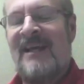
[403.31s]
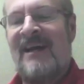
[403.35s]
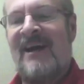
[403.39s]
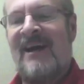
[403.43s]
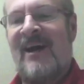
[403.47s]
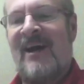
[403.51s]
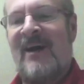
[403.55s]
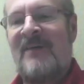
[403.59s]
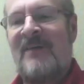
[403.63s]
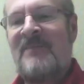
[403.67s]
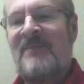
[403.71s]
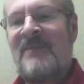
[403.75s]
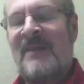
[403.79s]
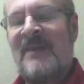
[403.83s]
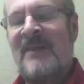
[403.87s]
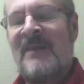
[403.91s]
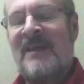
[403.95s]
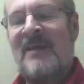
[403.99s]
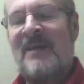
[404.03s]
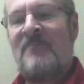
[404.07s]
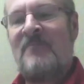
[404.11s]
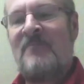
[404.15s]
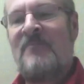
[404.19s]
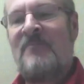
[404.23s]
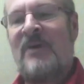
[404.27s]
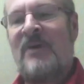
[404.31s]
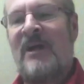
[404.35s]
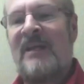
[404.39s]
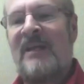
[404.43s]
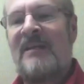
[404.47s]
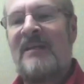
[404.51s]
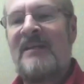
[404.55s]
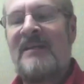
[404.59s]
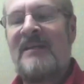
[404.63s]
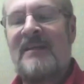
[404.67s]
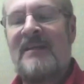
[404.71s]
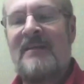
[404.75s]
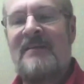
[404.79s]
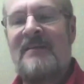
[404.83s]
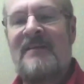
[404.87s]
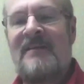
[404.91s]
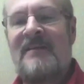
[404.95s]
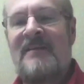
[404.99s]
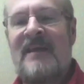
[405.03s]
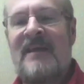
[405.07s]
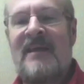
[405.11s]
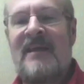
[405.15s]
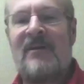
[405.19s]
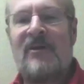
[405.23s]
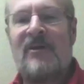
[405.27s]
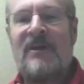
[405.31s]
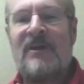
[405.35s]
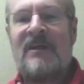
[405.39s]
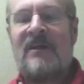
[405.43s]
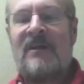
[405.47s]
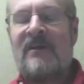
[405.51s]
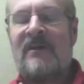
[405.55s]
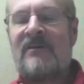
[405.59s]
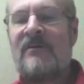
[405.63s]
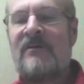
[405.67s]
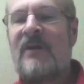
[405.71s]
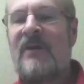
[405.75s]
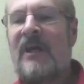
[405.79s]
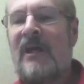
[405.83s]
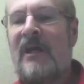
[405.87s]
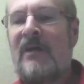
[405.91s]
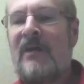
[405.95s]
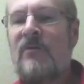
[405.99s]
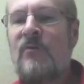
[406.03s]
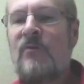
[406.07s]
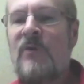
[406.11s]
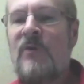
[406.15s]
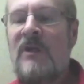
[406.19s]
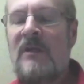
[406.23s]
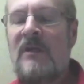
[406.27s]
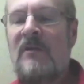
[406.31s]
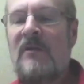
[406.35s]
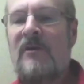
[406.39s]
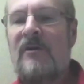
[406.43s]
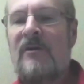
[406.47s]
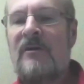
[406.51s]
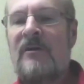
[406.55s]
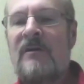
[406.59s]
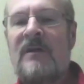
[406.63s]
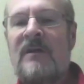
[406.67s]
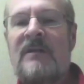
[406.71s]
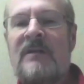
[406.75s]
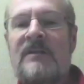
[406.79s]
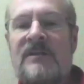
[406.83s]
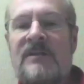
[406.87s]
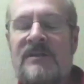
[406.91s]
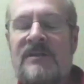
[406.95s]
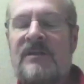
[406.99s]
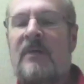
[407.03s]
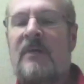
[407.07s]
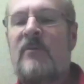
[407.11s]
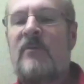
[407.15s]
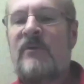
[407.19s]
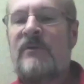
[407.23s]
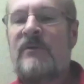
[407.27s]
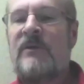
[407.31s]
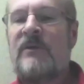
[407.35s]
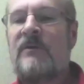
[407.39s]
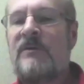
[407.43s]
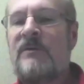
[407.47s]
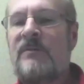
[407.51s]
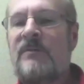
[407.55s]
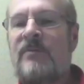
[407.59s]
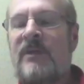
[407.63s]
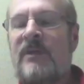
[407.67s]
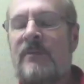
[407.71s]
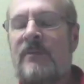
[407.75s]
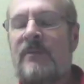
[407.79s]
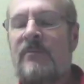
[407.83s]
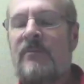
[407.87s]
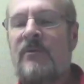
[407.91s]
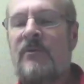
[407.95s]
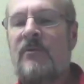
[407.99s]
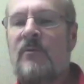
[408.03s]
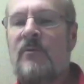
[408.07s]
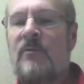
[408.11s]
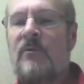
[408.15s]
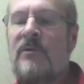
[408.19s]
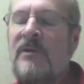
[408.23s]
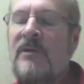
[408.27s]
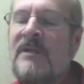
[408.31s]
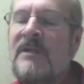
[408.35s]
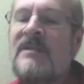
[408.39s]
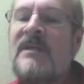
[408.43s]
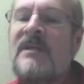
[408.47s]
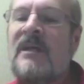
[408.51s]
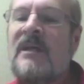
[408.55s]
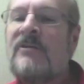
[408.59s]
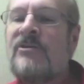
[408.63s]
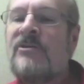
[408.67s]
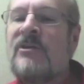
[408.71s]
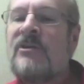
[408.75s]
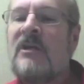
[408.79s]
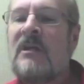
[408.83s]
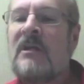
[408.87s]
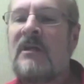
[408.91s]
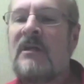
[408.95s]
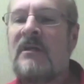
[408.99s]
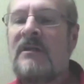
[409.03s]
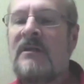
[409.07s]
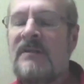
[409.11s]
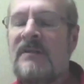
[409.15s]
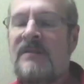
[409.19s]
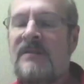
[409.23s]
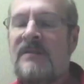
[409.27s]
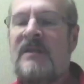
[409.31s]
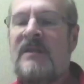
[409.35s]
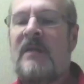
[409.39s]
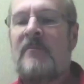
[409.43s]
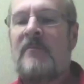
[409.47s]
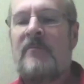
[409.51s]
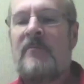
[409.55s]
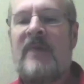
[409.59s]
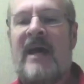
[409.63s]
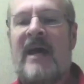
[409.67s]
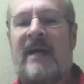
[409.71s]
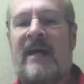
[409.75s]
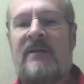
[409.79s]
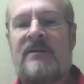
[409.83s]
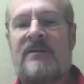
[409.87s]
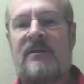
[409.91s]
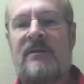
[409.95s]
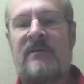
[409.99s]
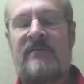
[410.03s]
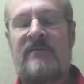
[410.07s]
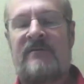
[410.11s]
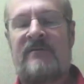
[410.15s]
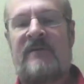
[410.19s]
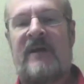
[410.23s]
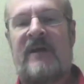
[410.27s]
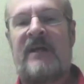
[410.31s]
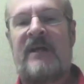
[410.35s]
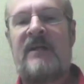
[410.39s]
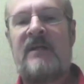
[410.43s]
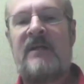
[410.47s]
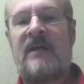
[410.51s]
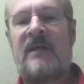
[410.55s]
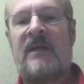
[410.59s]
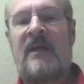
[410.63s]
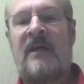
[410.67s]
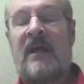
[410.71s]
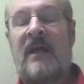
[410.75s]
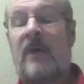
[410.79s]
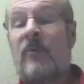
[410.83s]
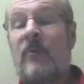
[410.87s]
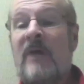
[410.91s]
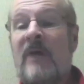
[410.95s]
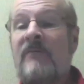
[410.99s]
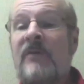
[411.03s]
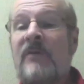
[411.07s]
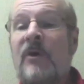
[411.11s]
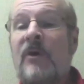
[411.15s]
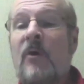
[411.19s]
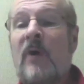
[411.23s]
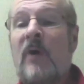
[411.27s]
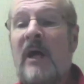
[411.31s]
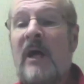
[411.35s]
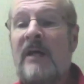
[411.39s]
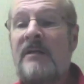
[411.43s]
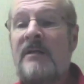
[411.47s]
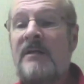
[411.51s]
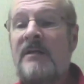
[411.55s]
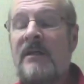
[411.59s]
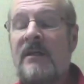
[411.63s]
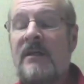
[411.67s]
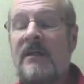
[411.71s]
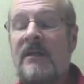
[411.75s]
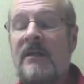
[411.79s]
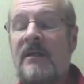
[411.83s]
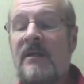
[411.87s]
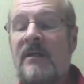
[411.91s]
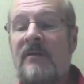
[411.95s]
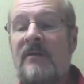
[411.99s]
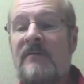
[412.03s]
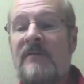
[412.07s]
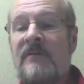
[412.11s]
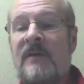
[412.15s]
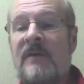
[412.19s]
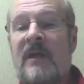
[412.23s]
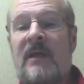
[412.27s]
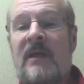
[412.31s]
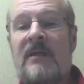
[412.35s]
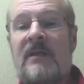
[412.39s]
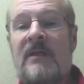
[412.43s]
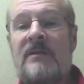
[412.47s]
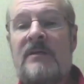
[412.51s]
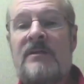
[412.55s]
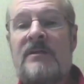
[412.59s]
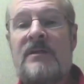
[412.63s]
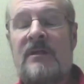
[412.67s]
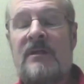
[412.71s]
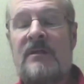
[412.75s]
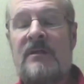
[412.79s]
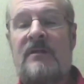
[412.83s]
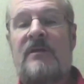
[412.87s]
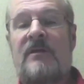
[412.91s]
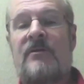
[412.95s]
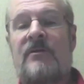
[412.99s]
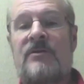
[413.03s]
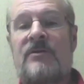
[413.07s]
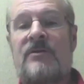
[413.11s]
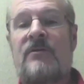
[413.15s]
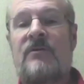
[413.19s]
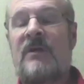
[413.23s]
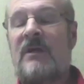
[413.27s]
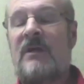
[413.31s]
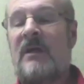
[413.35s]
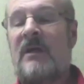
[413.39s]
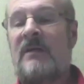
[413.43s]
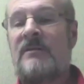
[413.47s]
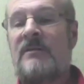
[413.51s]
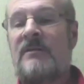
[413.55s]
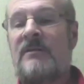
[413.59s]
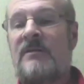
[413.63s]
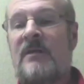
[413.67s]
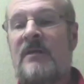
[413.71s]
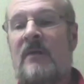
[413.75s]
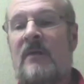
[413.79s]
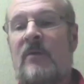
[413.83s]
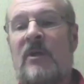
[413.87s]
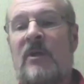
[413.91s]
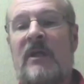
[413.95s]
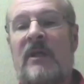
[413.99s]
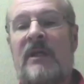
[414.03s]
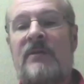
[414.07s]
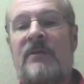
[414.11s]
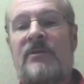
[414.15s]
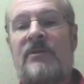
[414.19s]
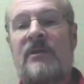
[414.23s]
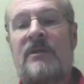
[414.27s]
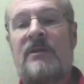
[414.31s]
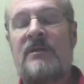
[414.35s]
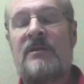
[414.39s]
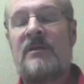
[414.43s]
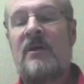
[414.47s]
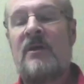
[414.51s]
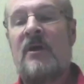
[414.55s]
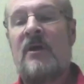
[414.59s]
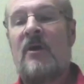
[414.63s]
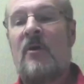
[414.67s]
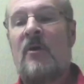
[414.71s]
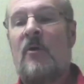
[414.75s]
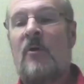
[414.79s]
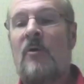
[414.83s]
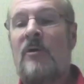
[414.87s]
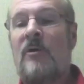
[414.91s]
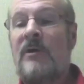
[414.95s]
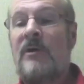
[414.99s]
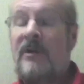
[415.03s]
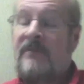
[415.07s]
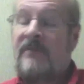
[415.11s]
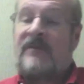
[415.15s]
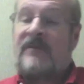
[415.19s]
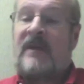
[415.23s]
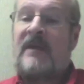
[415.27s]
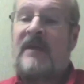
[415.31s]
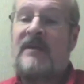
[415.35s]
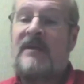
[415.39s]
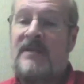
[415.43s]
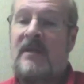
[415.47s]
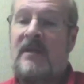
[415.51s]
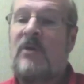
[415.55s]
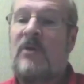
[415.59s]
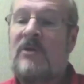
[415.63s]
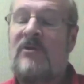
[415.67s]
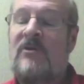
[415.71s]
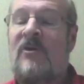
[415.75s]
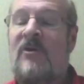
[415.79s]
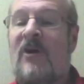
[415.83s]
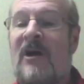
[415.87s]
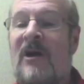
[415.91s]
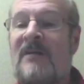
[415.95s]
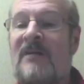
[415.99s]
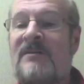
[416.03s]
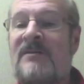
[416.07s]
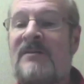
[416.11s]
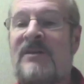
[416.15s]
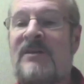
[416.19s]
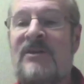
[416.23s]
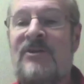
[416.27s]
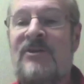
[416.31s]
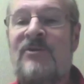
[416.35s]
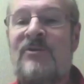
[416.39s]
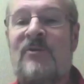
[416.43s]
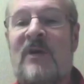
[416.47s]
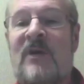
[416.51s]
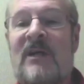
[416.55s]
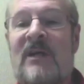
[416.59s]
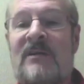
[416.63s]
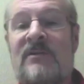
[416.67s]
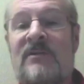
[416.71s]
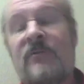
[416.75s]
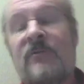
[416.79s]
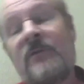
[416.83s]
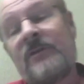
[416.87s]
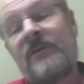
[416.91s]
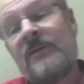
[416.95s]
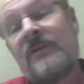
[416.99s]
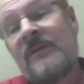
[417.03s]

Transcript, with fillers: Uh, but then, on the other hand, we learn that some of those people were intentionally sent back to the fight, and we have no idea if they did their duty as double agents or if they double crossed the U.S., which